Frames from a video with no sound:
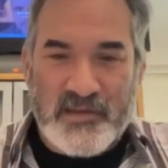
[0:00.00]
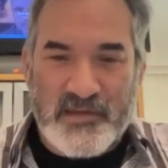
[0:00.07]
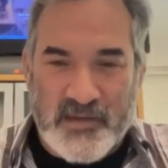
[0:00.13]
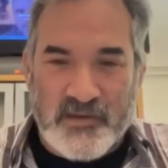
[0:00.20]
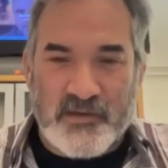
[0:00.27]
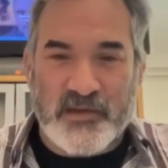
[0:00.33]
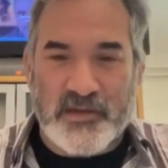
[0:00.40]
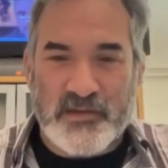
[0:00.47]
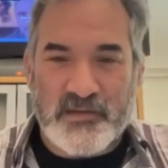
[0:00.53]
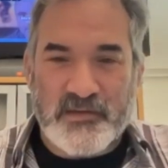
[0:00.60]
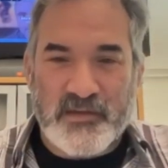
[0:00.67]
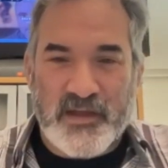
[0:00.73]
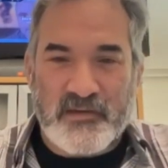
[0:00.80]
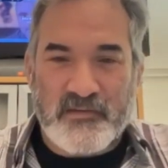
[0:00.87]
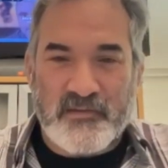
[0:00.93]

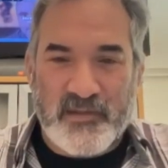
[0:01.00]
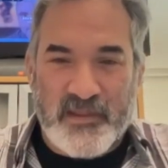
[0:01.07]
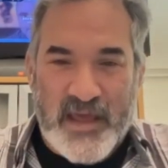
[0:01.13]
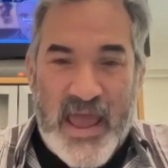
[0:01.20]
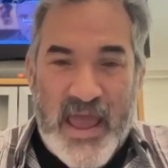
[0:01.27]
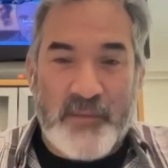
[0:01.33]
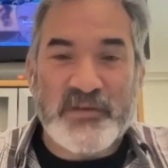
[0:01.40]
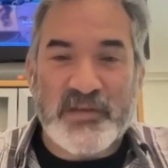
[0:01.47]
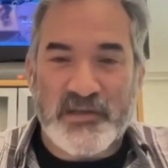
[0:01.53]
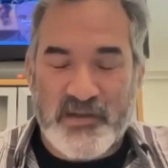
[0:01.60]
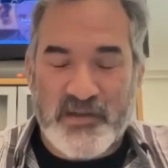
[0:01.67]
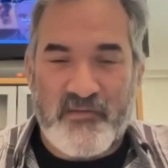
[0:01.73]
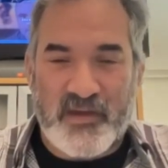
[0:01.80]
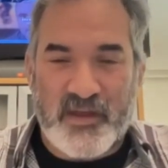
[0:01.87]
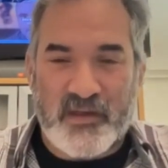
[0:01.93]
stillness, that
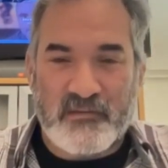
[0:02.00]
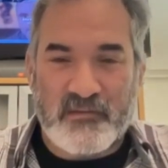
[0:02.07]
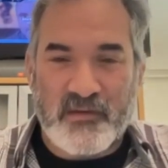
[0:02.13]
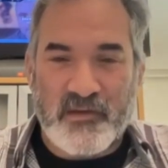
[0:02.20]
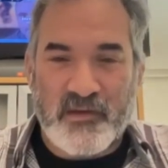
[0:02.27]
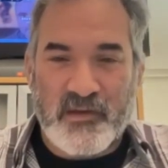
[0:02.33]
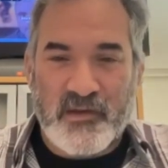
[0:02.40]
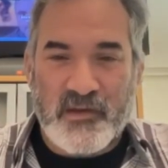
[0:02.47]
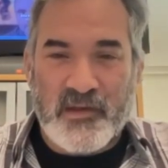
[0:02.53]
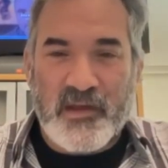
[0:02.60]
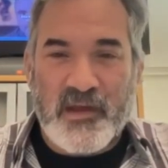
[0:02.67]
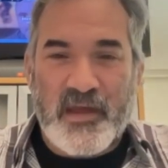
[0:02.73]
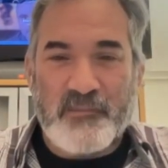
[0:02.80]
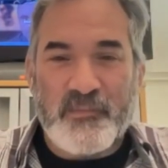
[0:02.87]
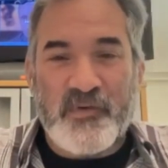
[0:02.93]
absence of it
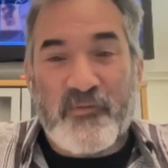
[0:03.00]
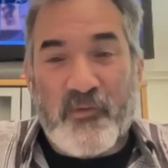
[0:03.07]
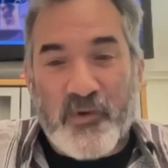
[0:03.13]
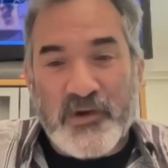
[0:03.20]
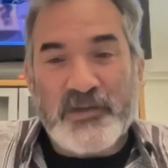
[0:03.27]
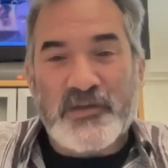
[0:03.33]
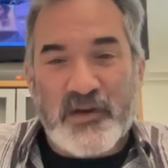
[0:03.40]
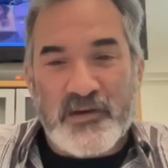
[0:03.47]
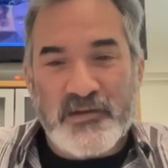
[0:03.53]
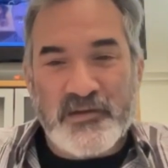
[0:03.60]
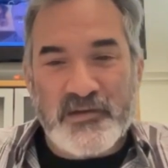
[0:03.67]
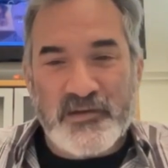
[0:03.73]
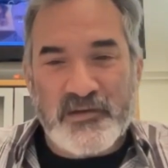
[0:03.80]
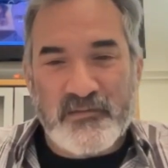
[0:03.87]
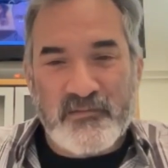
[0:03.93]
before it starts
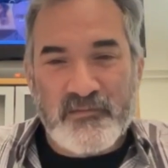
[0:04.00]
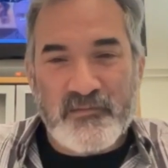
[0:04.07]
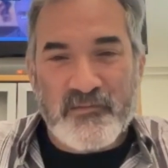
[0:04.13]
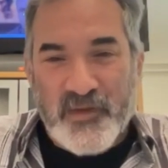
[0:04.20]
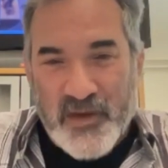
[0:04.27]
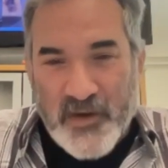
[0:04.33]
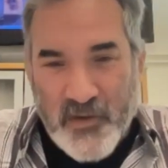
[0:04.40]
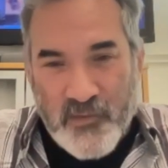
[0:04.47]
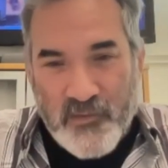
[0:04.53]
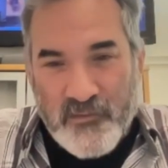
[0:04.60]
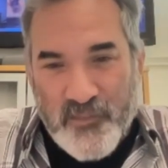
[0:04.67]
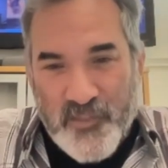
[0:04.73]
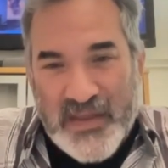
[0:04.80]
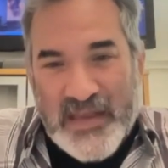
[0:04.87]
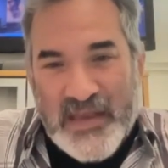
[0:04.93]
to, you know,
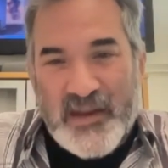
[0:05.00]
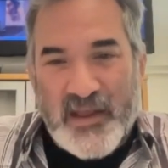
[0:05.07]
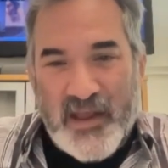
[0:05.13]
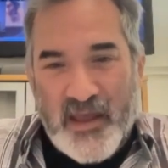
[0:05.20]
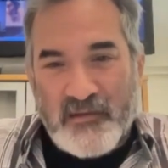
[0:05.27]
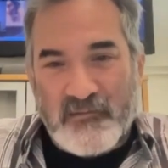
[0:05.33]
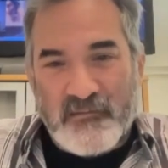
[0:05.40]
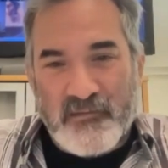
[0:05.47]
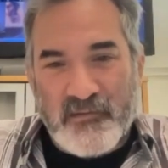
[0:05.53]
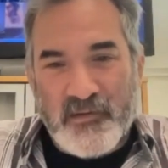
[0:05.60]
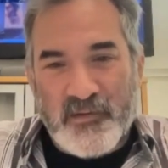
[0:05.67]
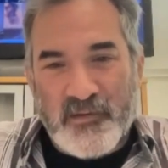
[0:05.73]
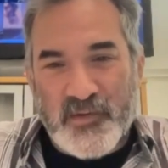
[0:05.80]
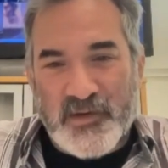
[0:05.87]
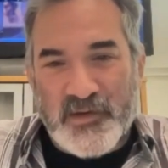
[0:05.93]
begin again,
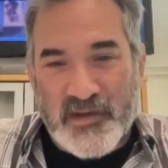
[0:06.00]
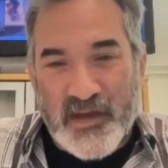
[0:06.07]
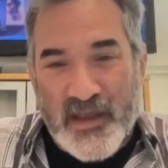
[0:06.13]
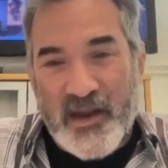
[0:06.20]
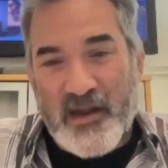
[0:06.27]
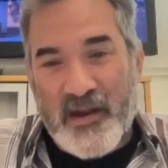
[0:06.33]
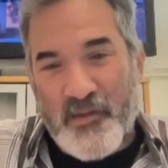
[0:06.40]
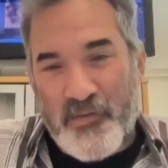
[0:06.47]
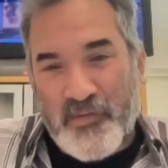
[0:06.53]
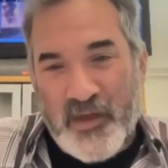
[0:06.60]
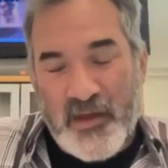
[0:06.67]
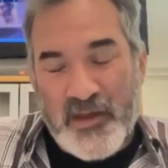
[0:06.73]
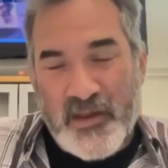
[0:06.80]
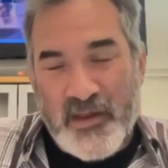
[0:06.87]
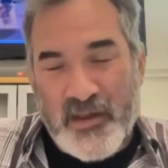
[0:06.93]
which is again another
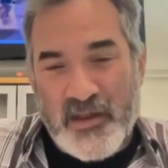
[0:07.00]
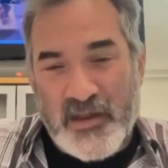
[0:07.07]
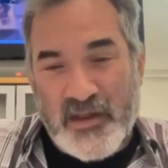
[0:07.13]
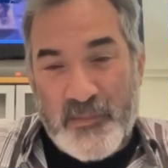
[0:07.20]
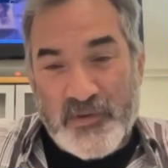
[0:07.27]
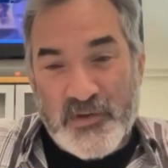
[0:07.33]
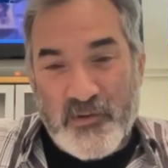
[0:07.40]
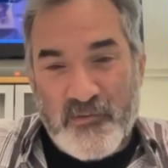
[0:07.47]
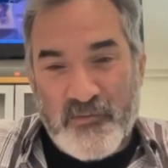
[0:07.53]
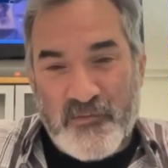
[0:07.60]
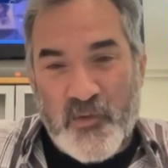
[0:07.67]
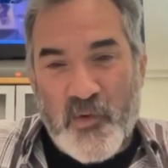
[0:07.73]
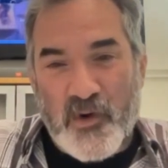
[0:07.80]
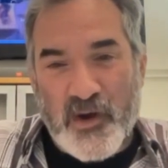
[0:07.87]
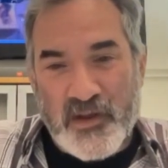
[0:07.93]
thing. And I think in
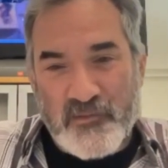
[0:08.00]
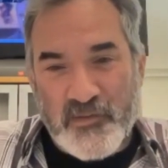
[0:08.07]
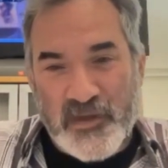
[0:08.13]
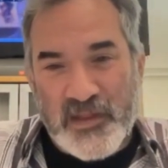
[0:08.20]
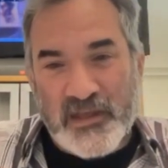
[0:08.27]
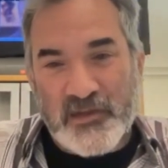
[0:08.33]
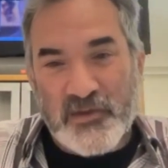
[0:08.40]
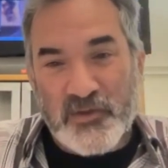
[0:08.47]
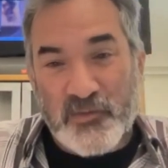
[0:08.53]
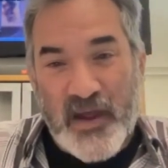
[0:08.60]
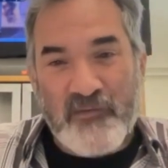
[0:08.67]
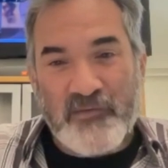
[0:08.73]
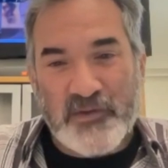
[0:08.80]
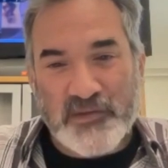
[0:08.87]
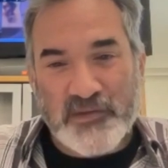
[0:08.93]
episode 4, it really
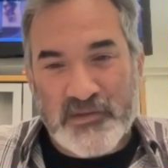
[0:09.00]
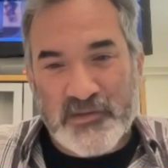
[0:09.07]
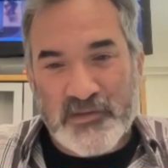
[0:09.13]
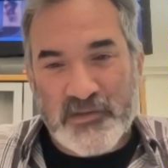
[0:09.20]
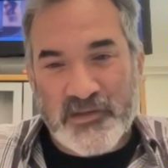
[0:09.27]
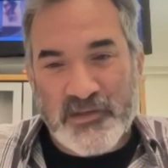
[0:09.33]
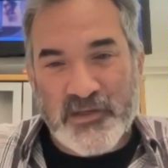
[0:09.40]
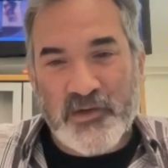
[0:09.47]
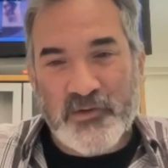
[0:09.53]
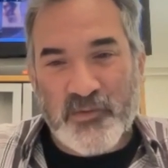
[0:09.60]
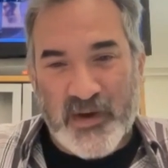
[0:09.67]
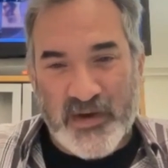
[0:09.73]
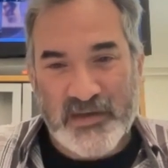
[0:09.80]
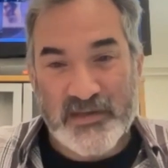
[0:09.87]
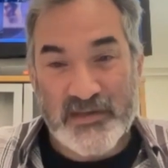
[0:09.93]
travels such a
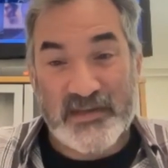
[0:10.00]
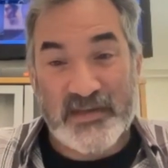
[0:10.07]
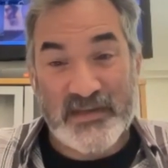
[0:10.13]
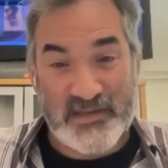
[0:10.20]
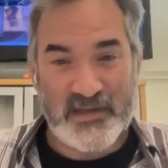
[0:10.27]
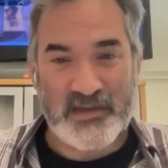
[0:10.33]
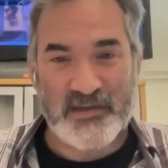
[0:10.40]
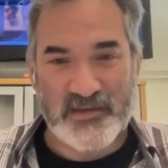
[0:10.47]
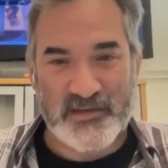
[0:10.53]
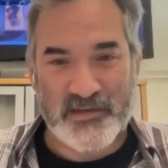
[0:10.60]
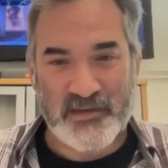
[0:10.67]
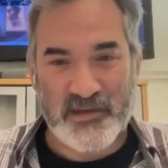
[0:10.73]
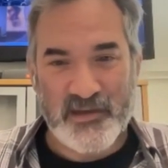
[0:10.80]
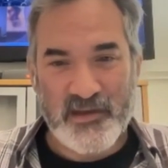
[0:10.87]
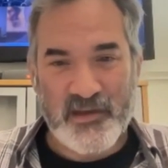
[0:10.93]
great
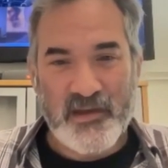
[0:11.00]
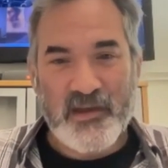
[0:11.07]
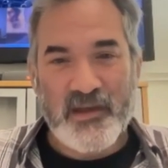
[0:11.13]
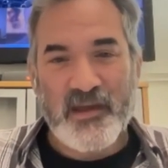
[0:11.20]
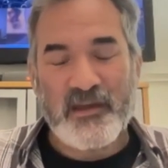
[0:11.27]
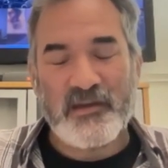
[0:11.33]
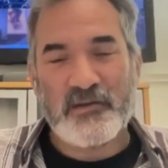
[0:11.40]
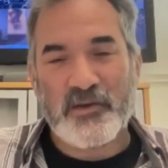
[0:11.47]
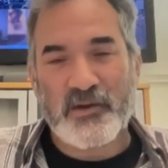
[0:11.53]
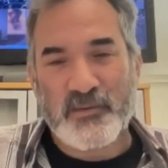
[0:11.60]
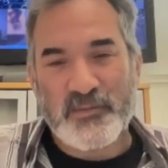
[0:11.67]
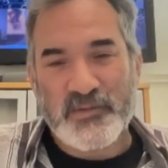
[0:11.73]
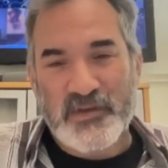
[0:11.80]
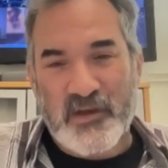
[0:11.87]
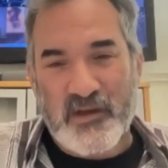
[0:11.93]
distance in
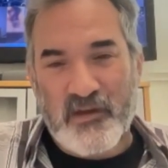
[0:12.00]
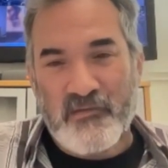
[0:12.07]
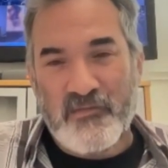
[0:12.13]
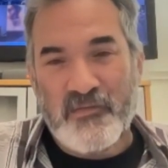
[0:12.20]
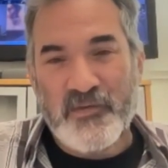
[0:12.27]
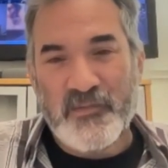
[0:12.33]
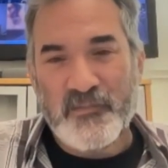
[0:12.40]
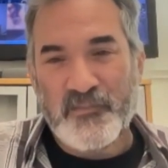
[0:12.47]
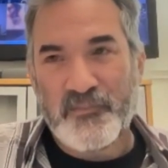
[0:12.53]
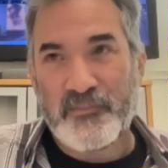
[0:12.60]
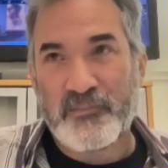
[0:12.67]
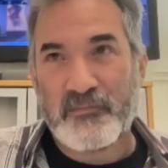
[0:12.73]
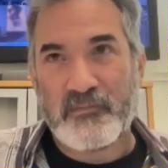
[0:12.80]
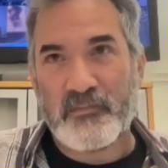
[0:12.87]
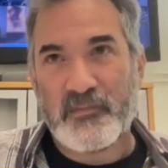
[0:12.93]
terms of,
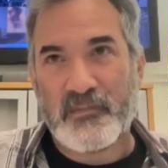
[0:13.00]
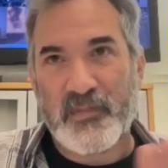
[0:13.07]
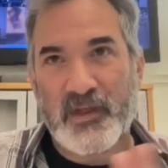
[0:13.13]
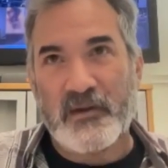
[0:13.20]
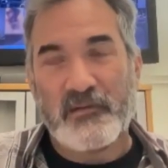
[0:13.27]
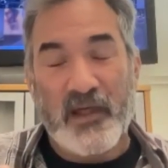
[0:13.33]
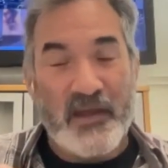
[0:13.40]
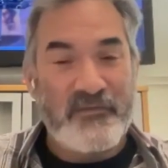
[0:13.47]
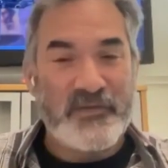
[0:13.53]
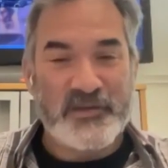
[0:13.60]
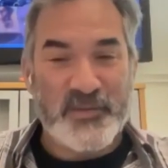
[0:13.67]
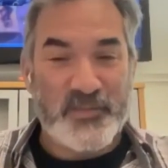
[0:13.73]
you know, life is